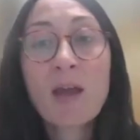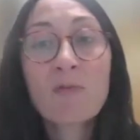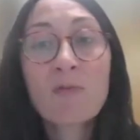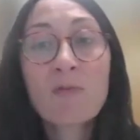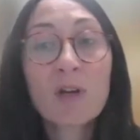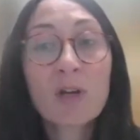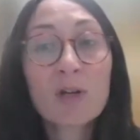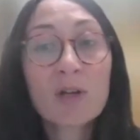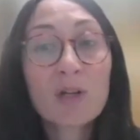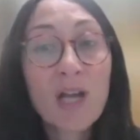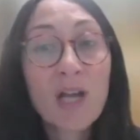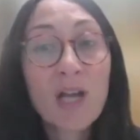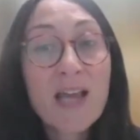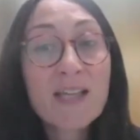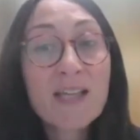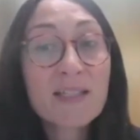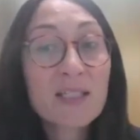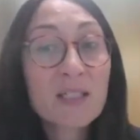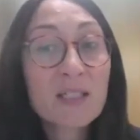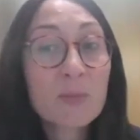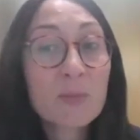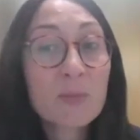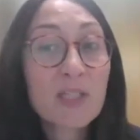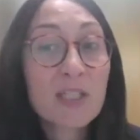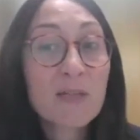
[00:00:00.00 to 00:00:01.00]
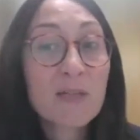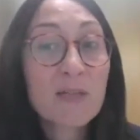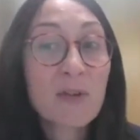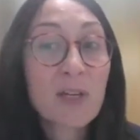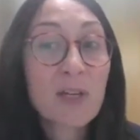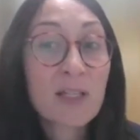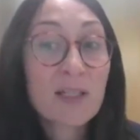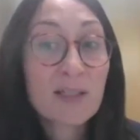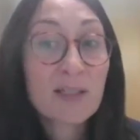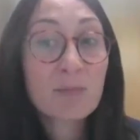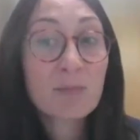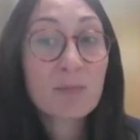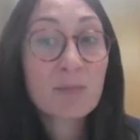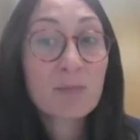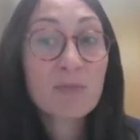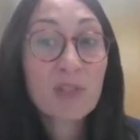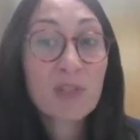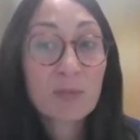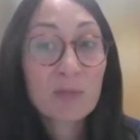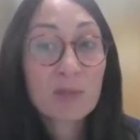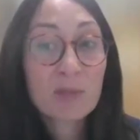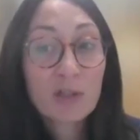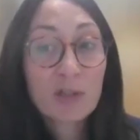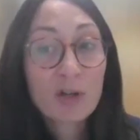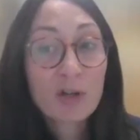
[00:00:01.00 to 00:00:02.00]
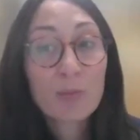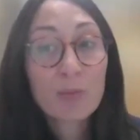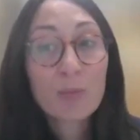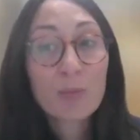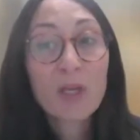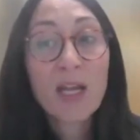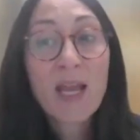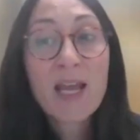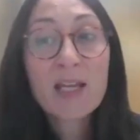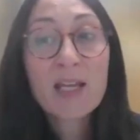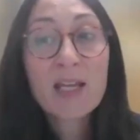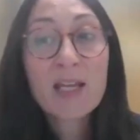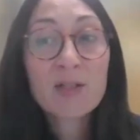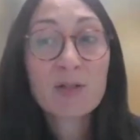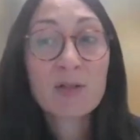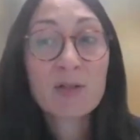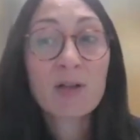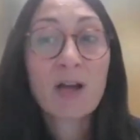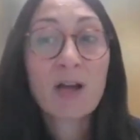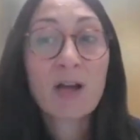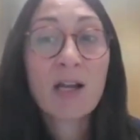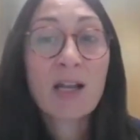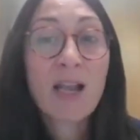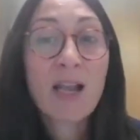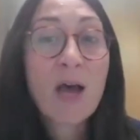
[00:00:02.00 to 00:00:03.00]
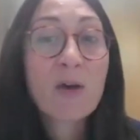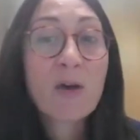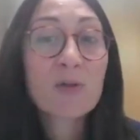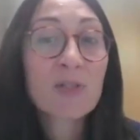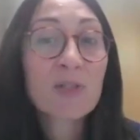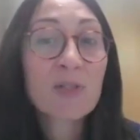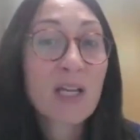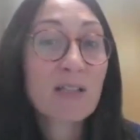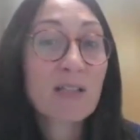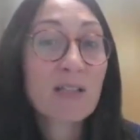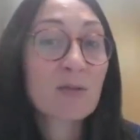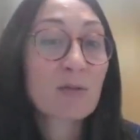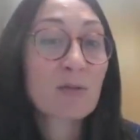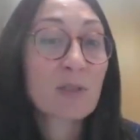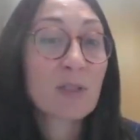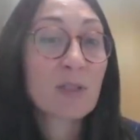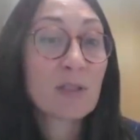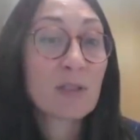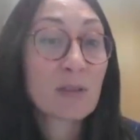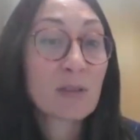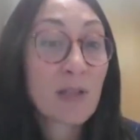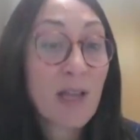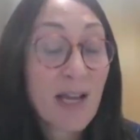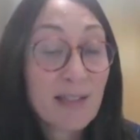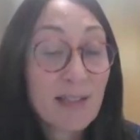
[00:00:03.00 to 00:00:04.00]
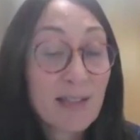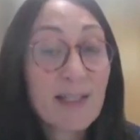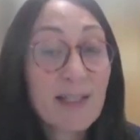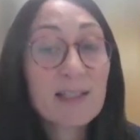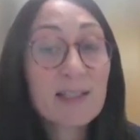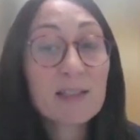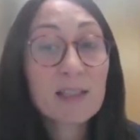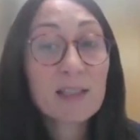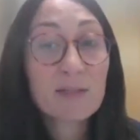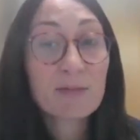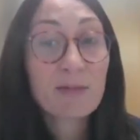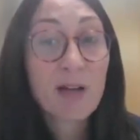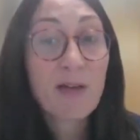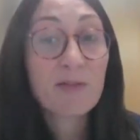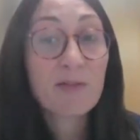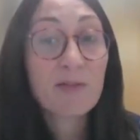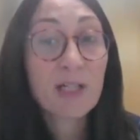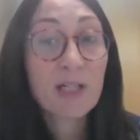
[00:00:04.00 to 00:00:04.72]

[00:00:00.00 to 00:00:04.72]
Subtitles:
Recognizing specific symptoms combination allows us to identify